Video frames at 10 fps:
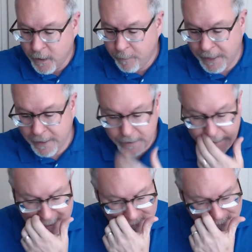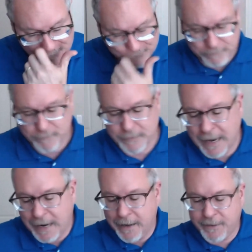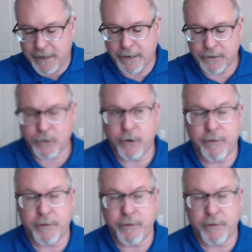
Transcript: But I think it's sort